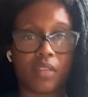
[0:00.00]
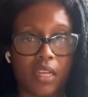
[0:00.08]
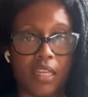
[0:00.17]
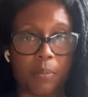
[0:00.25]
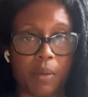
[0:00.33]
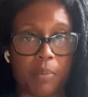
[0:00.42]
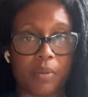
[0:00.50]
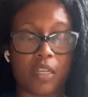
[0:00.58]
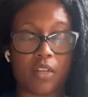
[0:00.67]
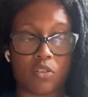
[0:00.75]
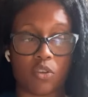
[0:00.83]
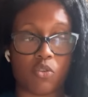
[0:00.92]
like
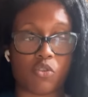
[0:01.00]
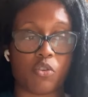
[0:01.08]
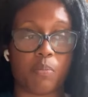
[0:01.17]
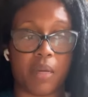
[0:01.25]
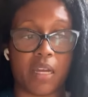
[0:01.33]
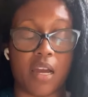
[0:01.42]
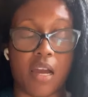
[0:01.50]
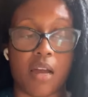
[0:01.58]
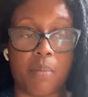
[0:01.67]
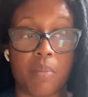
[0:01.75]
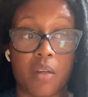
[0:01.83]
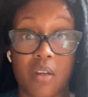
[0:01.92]
publicly on social, but,
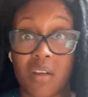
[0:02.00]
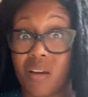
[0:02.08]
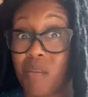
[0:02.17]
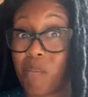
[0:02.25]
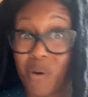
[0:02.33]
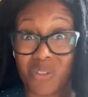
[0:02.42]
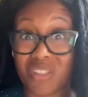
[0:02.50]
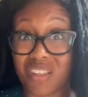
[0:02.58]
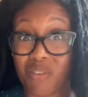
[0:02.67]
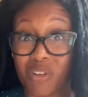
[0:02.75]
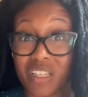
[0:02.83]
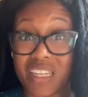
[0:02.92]
um, most of
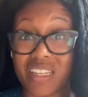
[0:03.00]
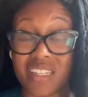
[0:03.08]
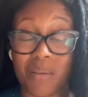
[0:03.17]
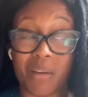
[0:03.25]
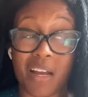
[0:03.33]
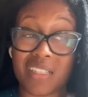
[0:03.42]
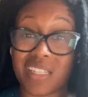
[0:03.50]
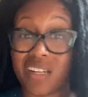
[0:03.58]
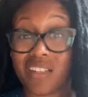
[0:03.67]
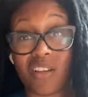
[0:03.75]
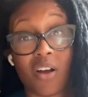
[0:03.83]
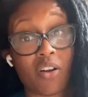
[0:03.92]
the really in-depth
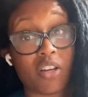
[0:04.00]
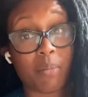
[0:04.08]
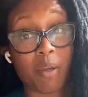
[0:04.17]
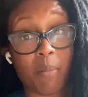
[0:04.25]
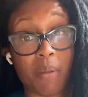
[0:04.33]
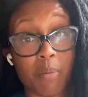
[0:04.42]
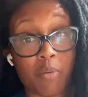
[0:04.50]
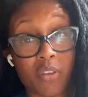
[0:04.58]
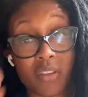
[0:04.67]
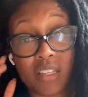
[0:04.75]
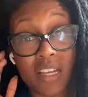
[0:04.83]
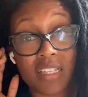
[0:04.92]
content is all going to be on Black Moon
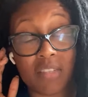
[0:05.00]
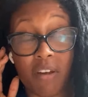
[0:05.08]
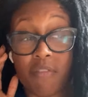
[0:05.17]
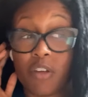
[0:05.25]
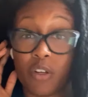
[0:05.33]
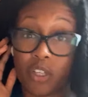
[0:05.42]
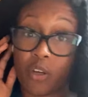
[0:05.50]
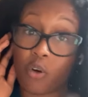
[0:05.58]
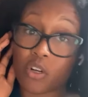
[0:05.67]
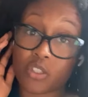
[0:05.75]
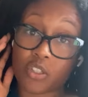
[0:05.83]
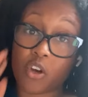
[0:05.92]
Lilith Collective. I have yearly
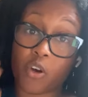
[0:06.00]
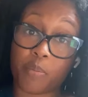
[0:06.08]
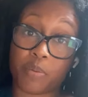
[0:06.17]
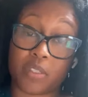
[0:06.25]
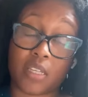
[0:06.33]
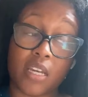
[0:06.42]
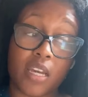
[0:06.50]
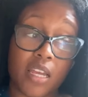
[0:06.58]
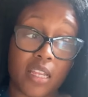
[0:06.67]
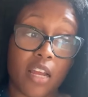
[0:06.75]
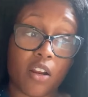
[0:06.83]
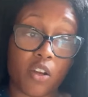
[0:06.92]
horoscopes
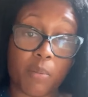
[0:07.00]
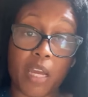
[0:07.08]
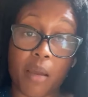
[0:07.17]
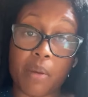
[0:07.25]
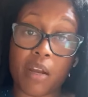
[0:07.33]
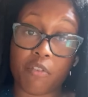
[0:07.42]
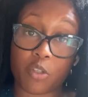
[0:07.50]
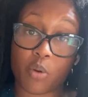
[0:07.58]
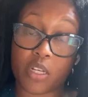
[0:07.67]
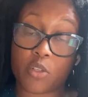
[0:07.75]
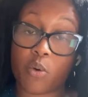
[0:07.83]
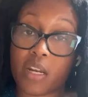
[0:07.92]
that are going to be coming out for
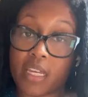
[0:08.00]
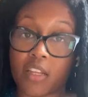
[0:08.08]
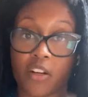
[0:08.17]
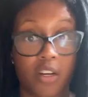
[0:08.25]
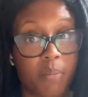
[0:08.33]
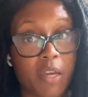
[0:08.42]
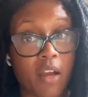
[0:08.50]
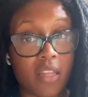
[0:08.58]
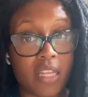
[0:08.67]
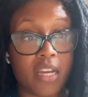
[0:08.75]
twenty twenty that are going to be on